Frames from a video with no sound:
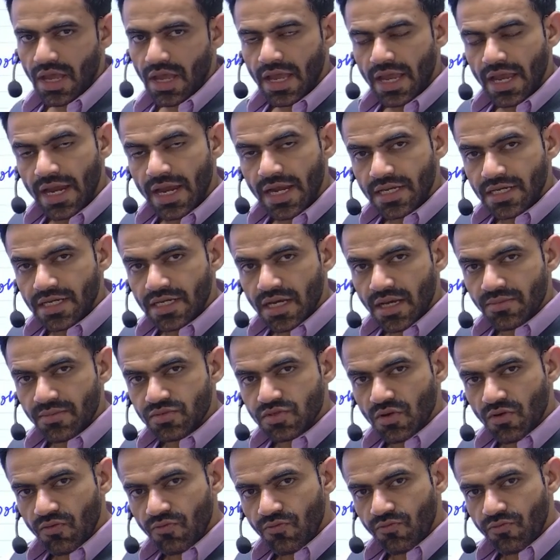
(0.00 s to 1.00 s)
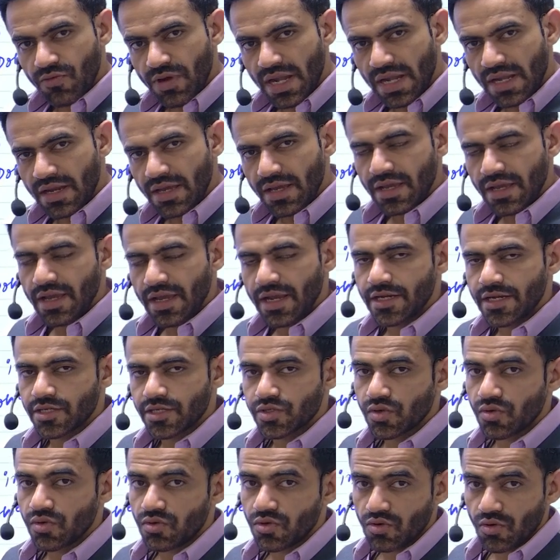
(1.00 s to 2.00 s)
In terms of wind, it
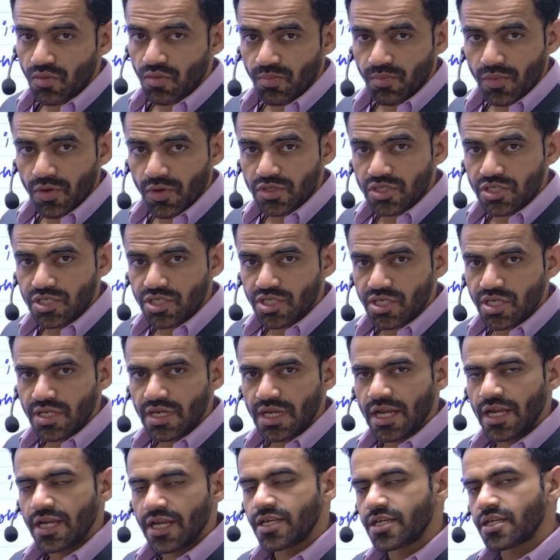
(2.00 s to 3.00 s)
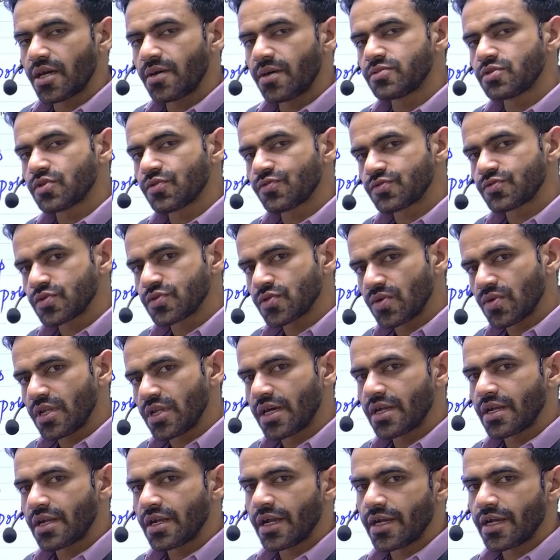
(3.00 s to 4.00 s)
is on top position. In terms of
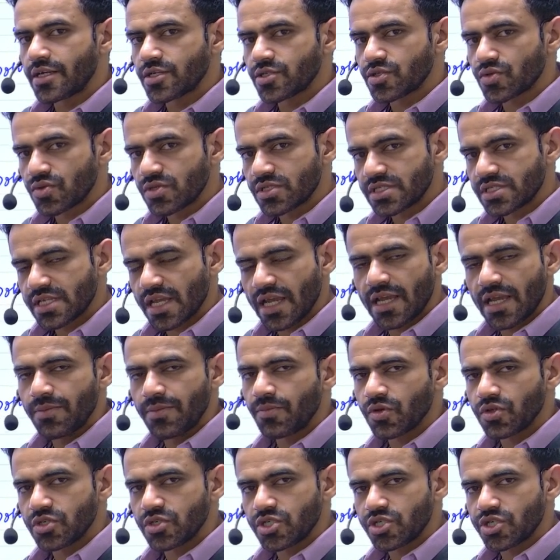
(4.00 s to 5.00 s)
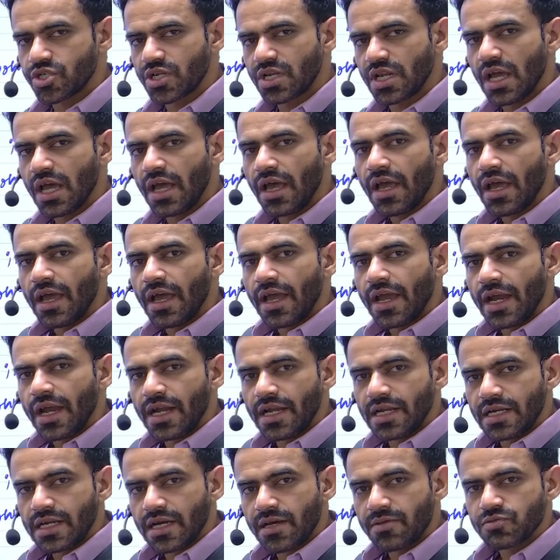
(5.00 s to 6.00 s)
solar, it is on second position.
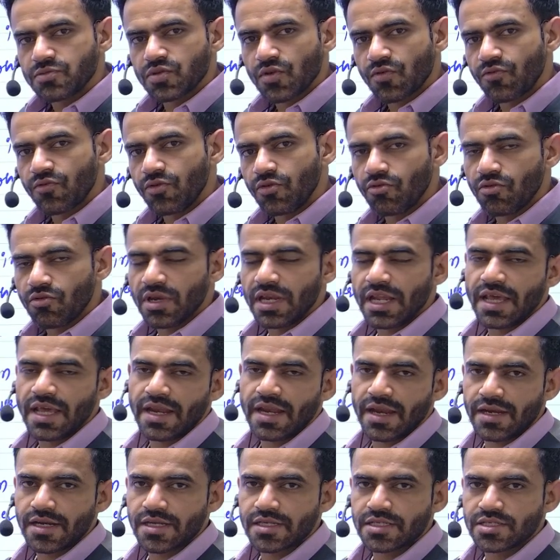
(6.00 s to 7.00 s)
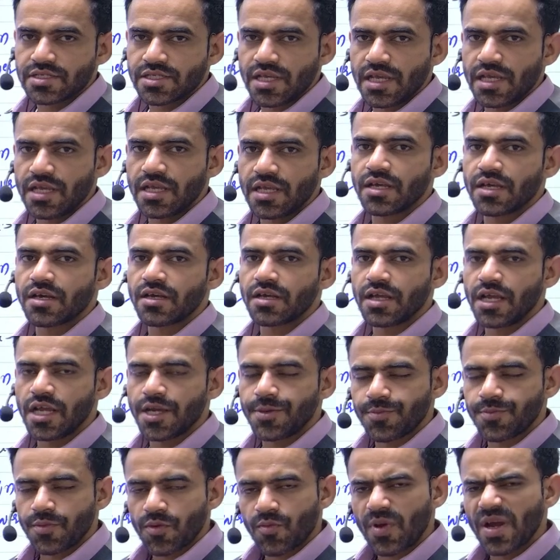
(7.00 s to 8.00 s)
In terms of nuclear energy,
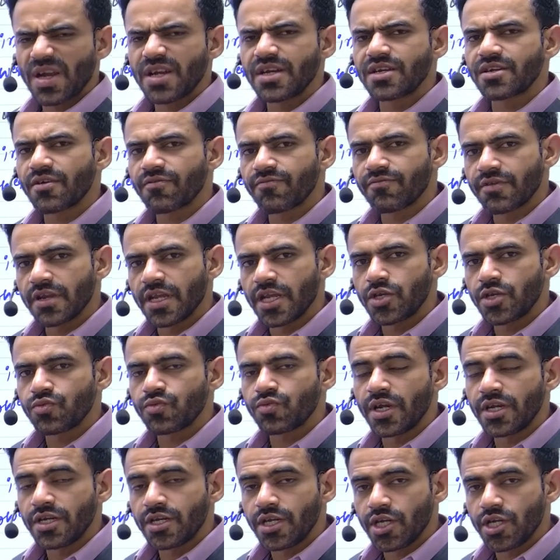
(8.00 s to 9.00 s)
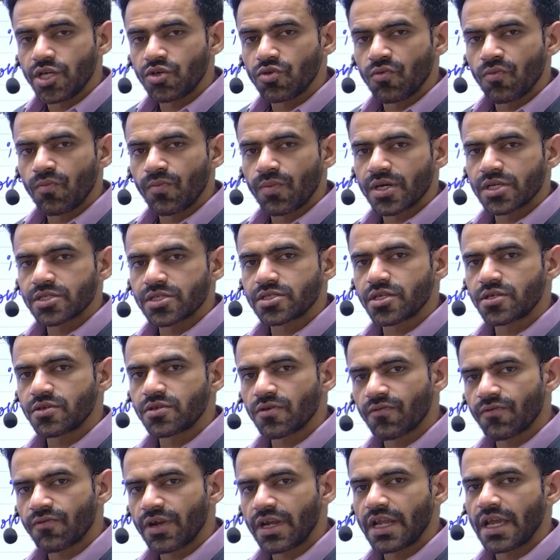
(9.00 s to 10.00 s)
it provides roughly 22%
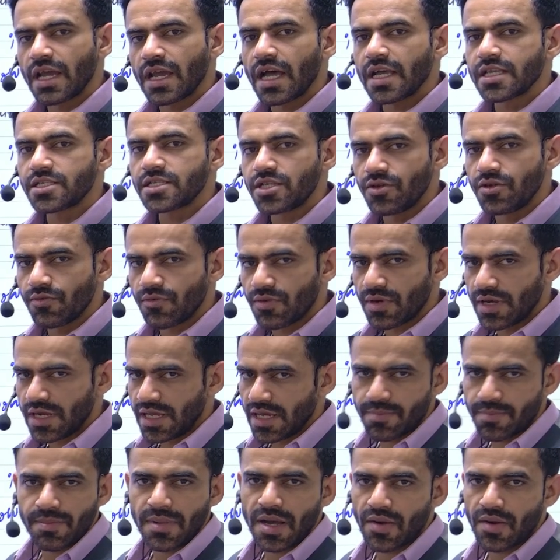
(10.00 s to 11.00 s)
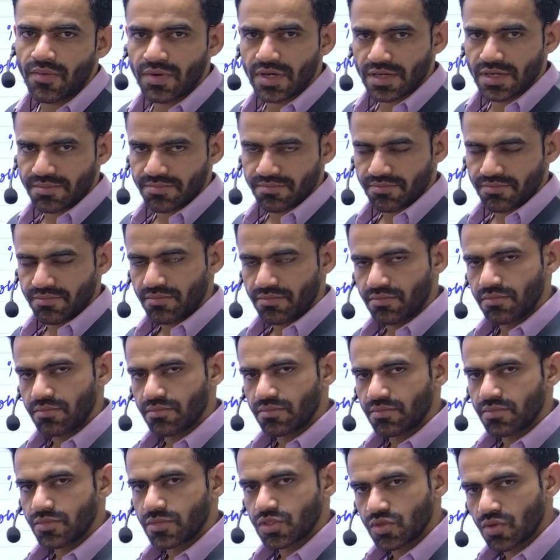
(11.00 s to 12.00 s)
of India's nuclear power.
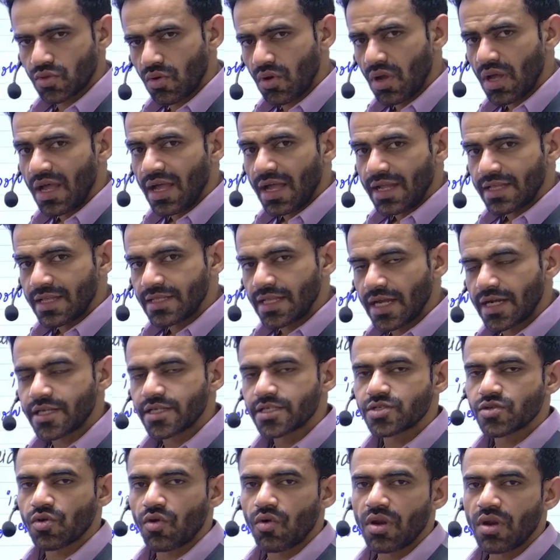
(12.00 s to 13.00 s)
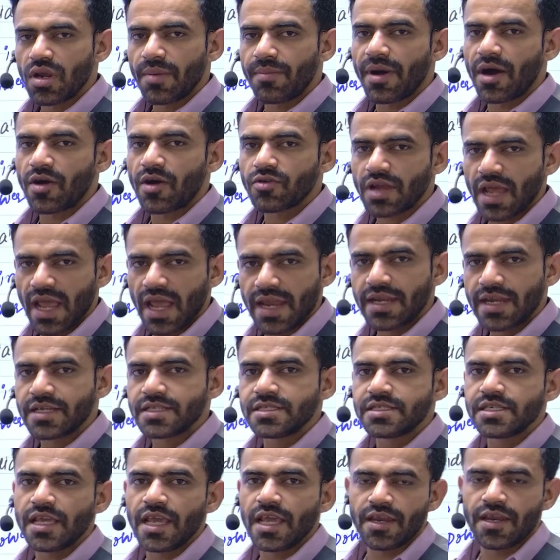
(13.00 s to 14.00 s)
So that is all about
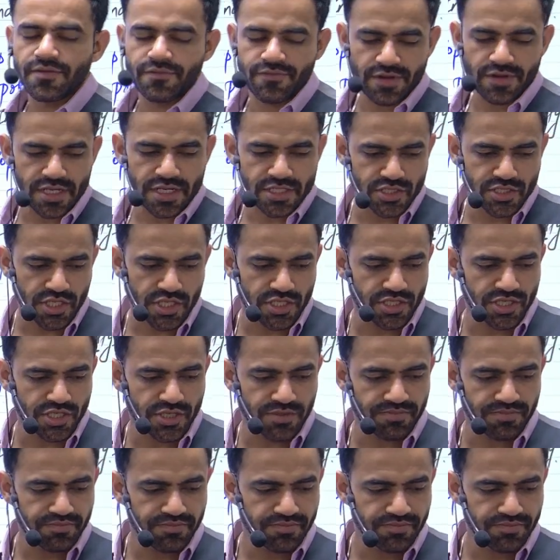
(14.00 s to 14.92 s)
energy infrastructure.